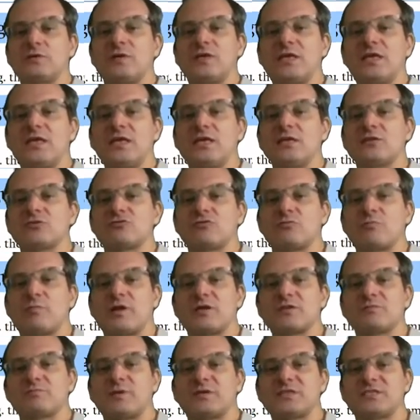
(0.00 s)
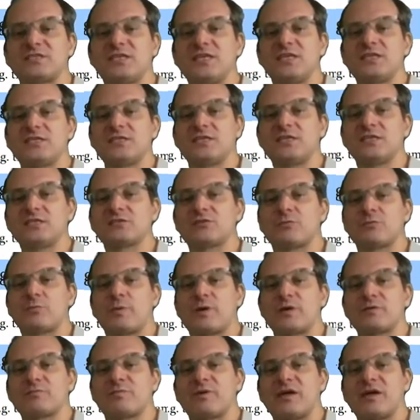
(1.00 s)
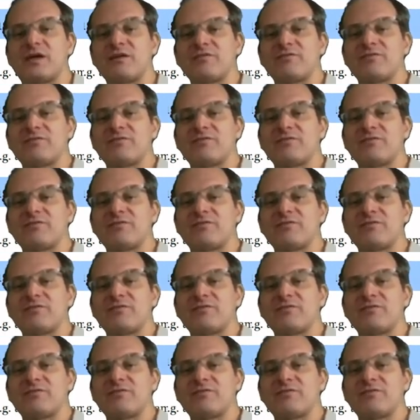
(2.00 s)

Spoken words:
E is replaced by t, t is replaced by f,